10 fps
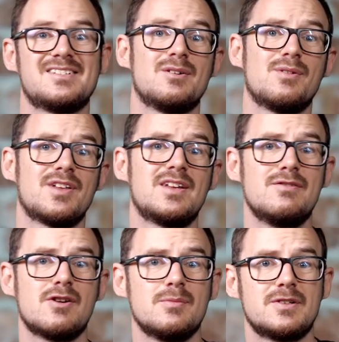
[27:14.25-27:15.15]
So thank you
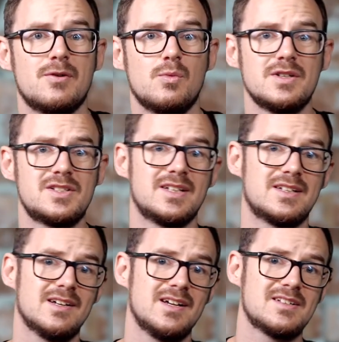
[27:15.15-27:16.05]
very much for watching,
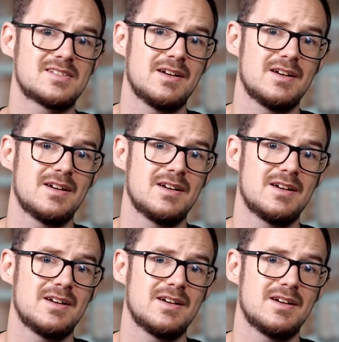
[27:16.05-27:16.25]
guys.